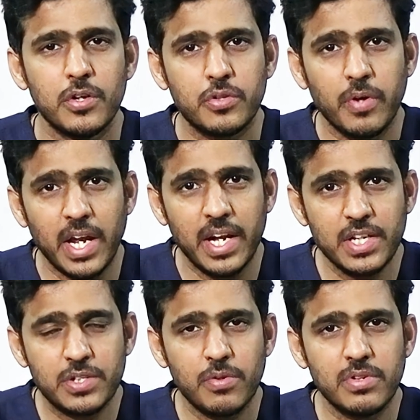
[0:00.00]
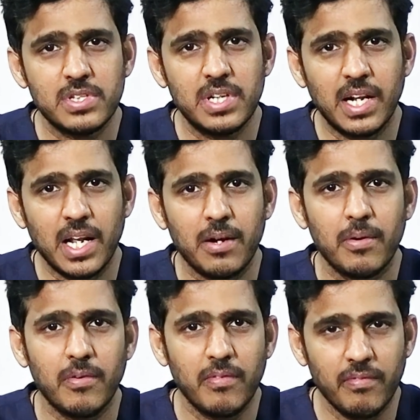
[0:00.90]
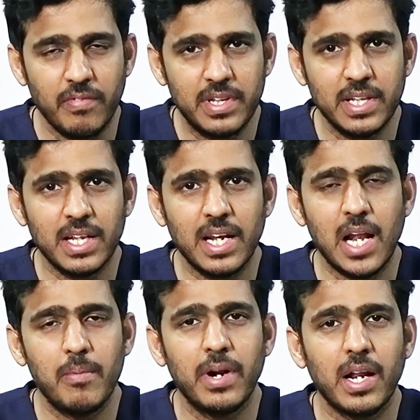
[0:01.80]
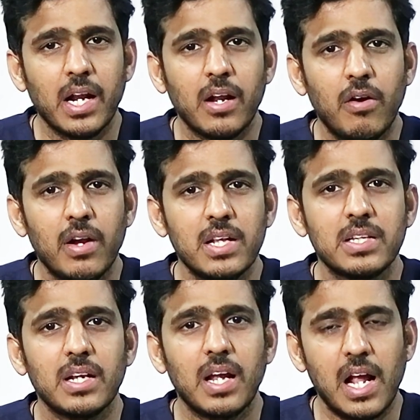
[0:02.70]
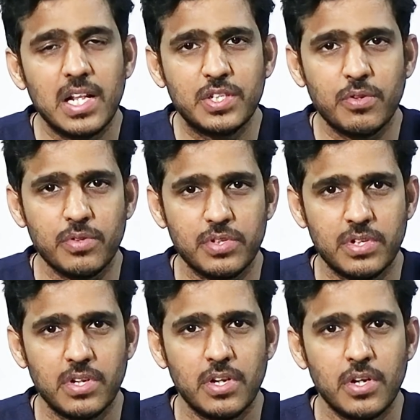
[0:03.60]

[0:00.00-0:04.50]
So any stones that are within the gallbladder are called as gallstones.